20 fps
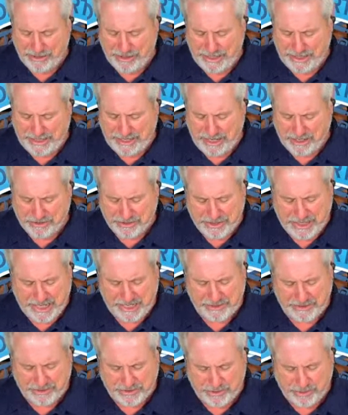in our
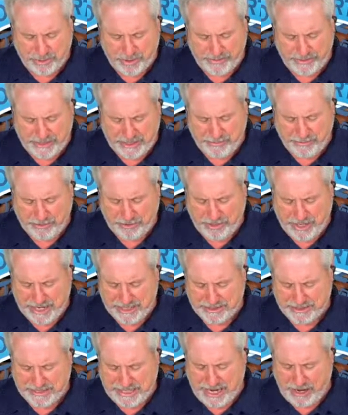second story, the
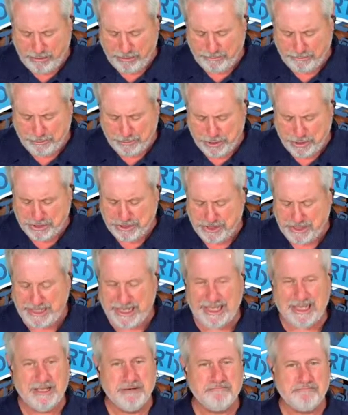Democrats now are pushing
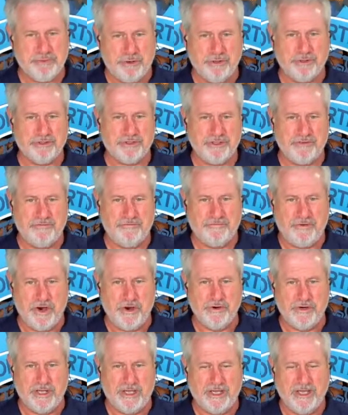in-person
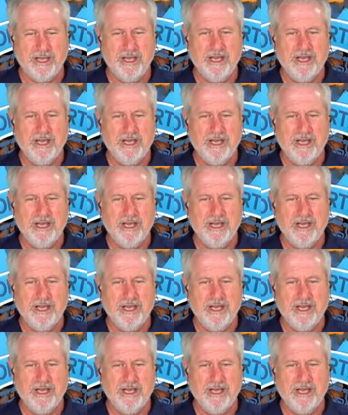voting.